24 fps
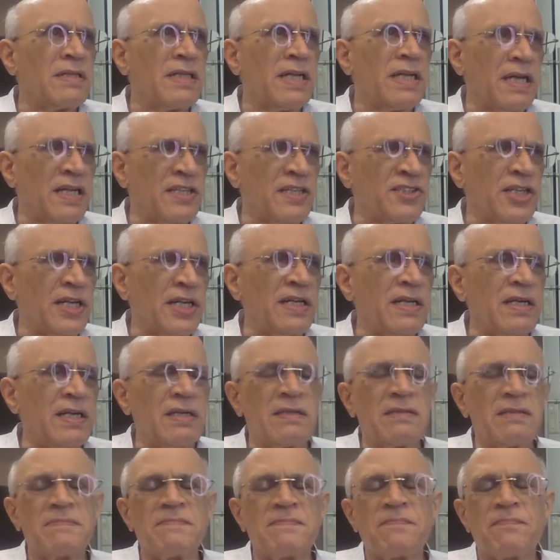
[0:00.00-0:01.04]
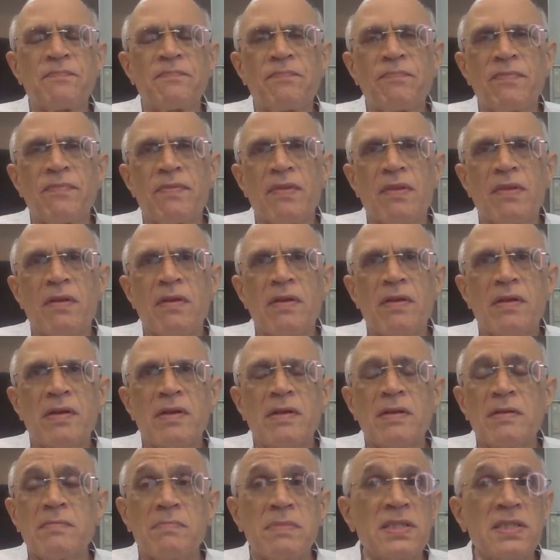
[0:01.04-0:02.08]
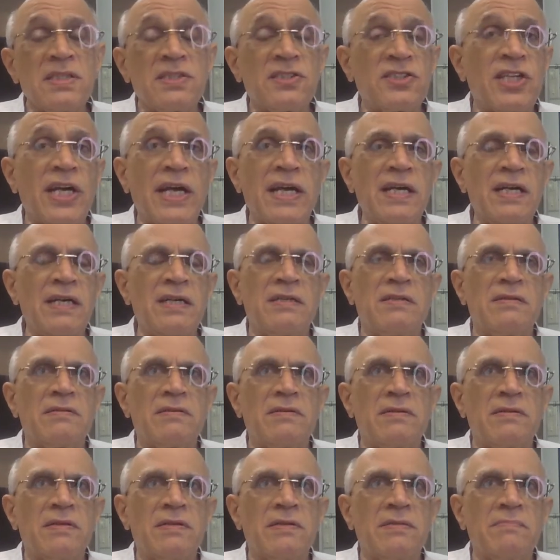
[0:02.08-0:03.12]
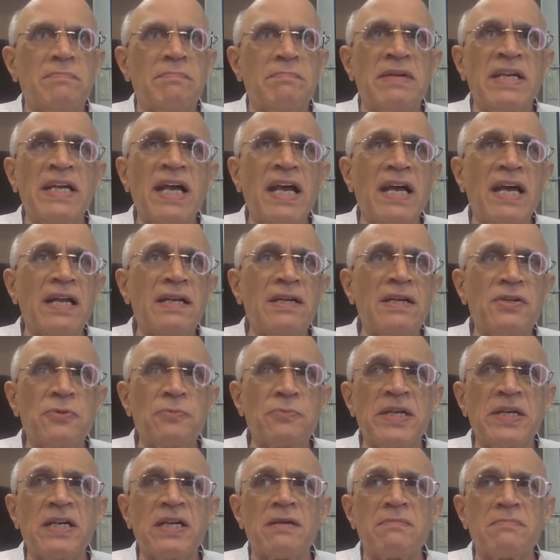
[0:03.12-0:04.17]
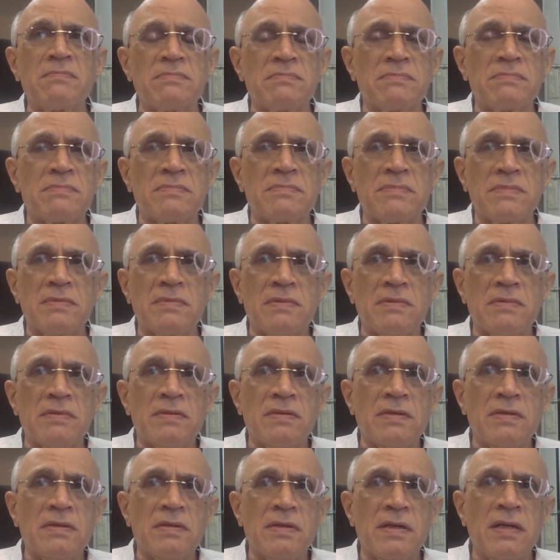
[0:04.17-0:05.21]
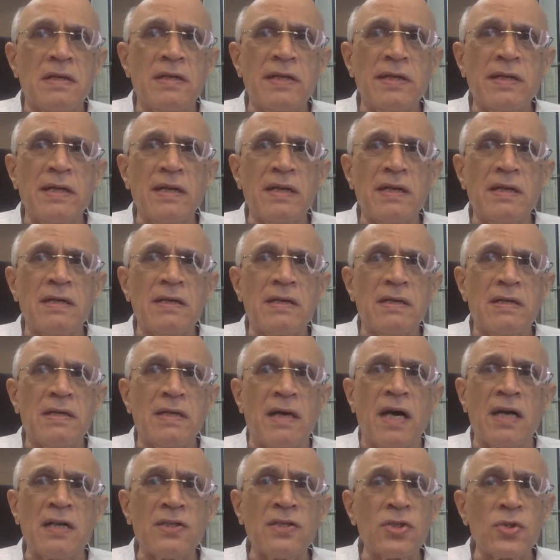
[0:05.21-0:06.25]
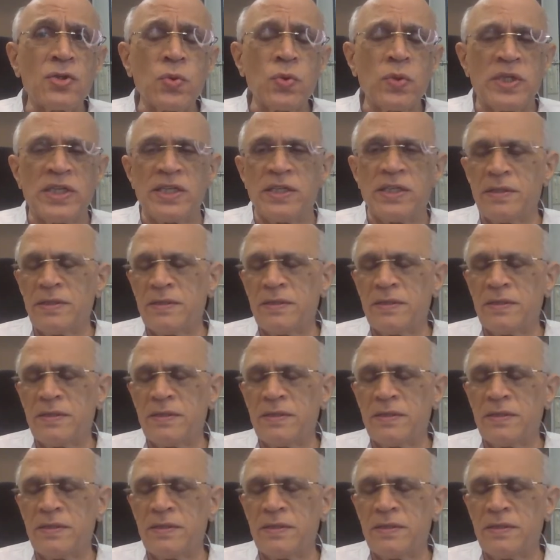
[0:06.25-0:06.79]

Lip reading: child, but the child began to become a little unruly.